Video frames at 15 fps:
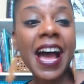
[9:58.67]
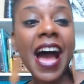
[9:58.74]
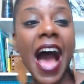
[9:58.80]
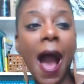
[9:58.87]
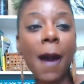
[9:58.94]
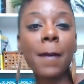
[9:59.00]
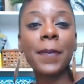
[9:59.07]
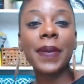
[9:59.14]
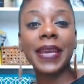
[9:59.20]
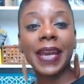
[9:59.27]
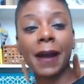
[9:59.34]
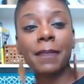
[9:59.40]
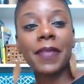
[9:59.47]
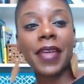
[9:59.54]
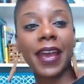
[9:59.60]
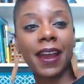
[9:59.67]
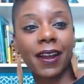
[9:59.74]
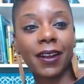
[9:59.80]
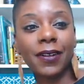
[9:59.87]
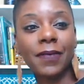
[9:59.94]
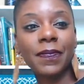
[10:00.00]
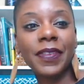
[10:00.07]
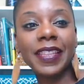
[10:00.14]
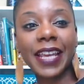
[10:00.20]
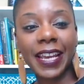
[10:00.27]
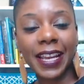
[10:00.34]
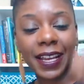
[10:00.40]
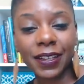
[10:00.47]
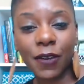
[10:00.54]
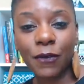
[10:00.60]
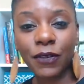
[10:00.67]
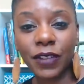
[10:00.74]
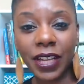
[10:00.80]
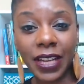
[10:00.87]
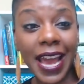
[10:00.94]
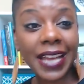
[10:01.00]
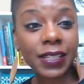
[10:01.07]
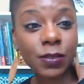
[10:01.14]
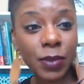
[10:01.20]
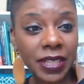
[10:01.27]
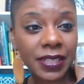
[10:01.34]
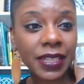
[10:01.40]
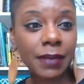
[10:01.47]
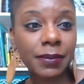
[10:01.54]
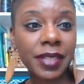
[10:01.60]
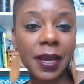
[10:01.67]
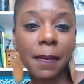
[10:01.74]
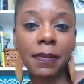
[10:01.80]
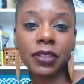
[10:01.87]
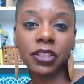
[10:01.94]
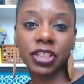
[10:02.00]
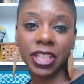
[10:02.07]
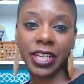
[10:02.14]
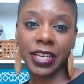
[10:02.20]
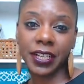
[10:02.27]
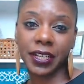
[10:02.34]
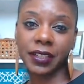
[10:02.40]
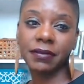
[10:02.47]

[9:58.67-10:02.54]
I'll be up there the end of the last week of September, Shanika.